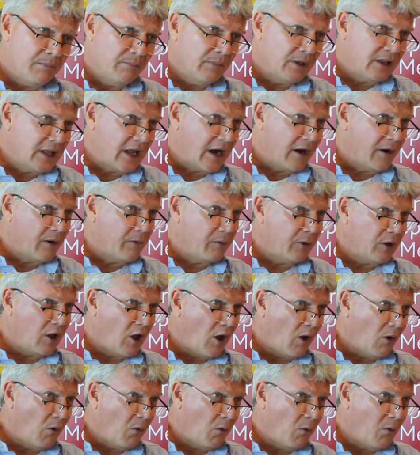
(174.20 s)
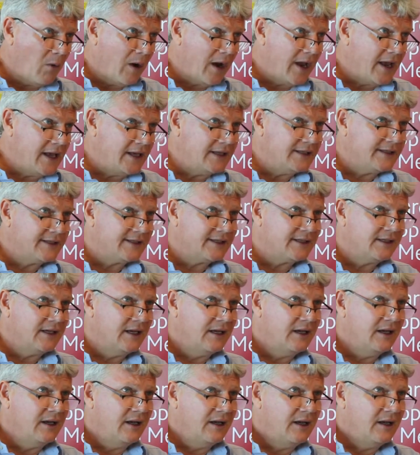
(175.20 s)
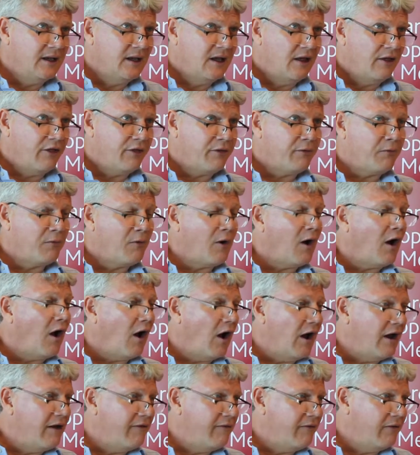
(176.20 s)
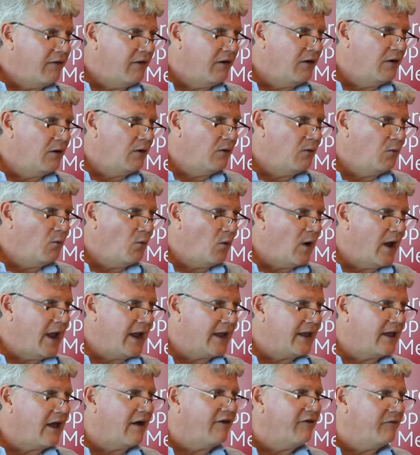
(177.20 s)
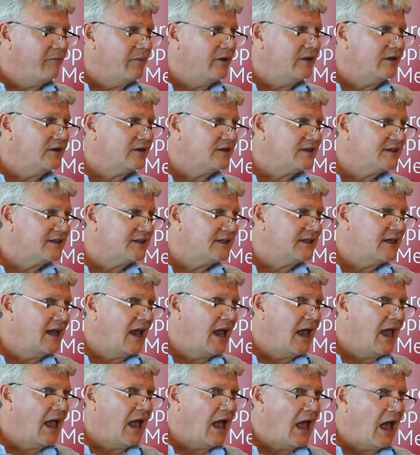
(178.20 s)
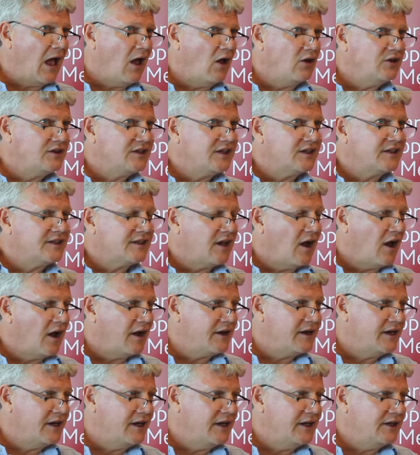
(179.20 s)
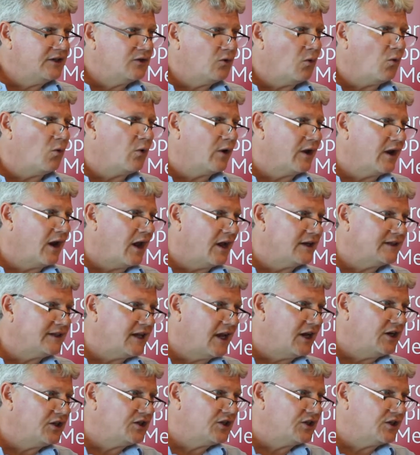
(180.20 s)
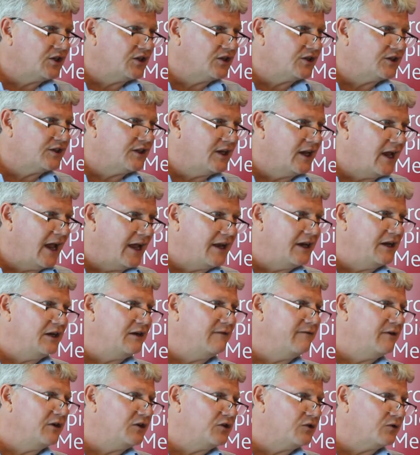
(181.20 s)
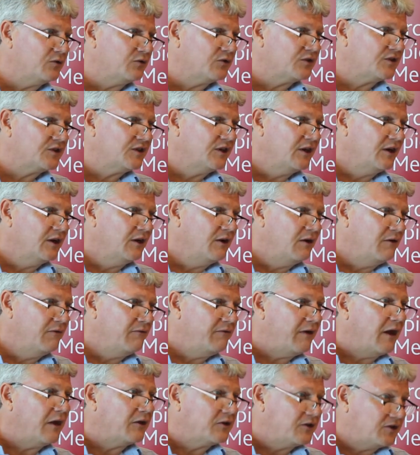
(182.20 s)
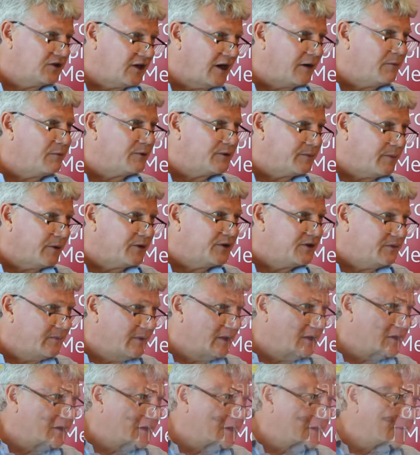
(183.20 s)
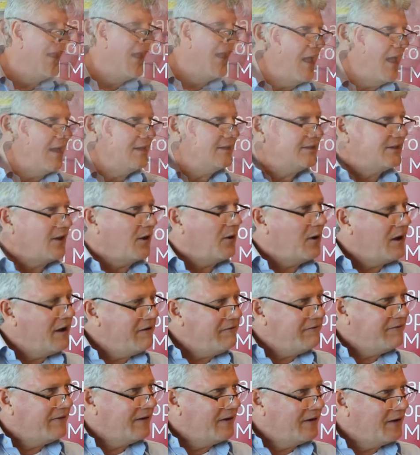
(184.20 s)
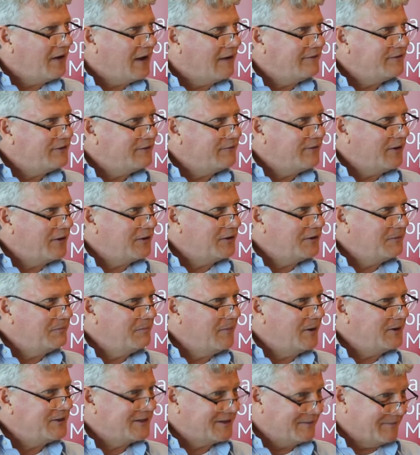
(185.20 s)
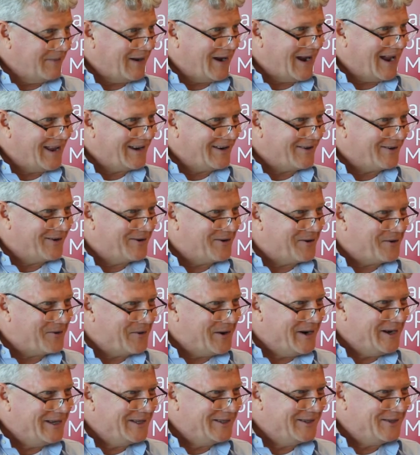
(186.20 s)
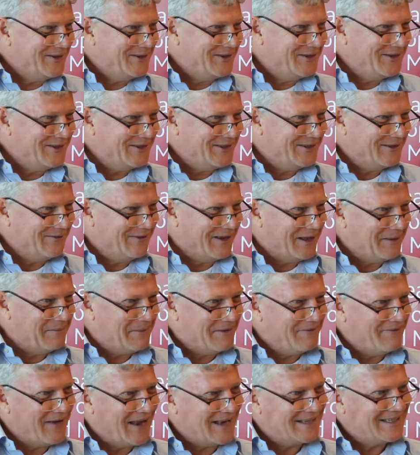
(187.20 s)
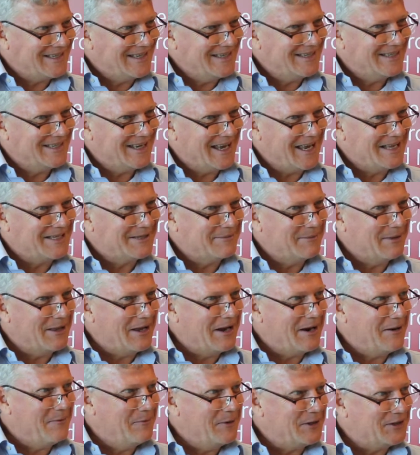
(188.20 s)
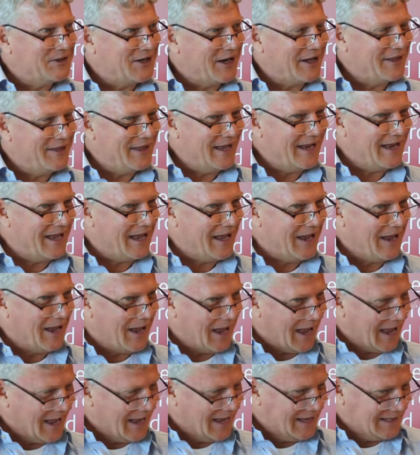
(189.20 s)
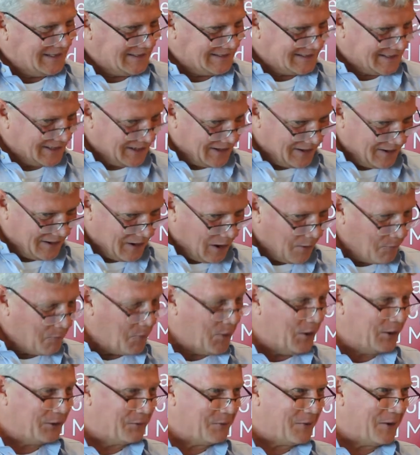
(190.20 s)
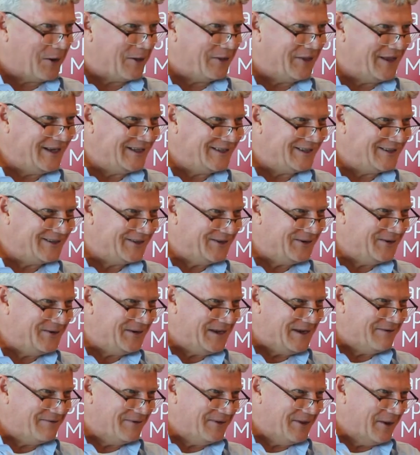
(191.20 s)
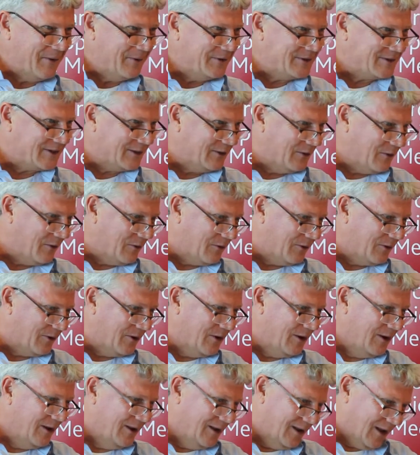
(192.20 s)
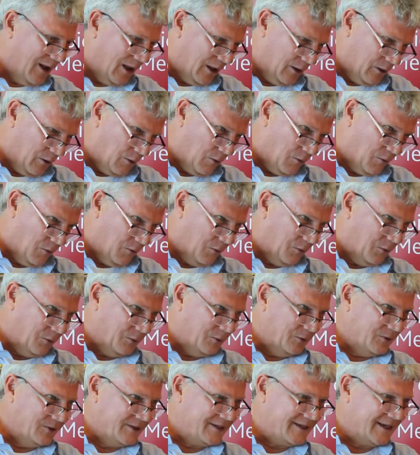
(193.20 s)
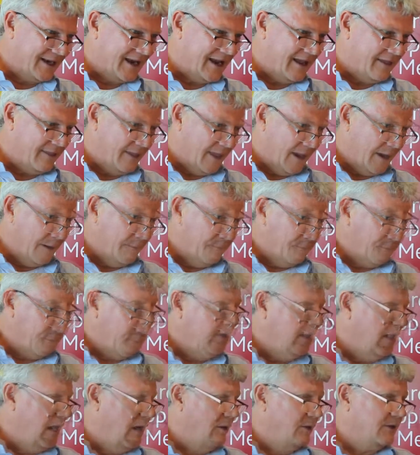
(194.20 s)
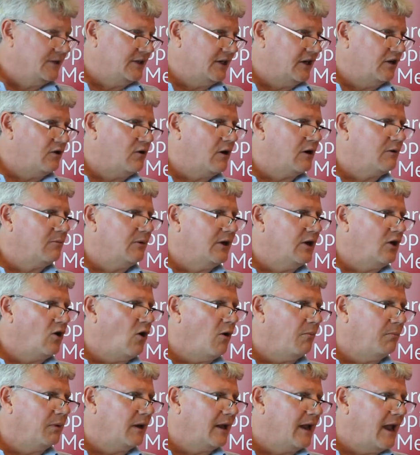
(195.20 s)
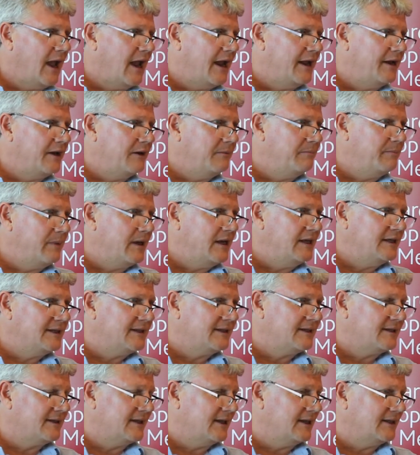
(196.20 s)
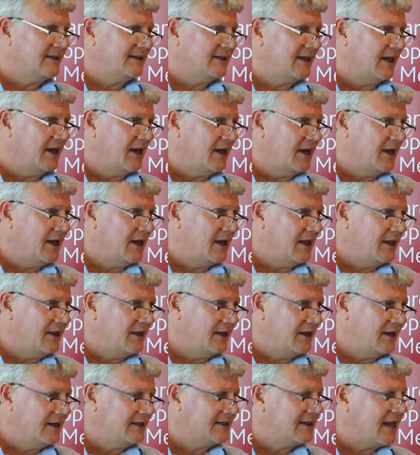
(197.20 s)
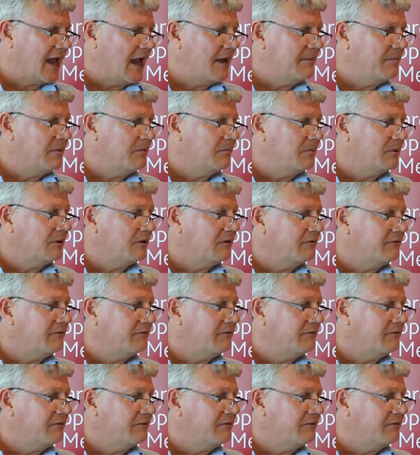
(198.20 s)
Malaria will always thrive where governments, societies, organisations and individuals fail to take responsibility. So I've devoted most of my adult career to developing vaccines against malaria, which I think is a worthwhile thing to do, even though it's a long haul to get there. Malaria is an incredibly complicated beast that is capable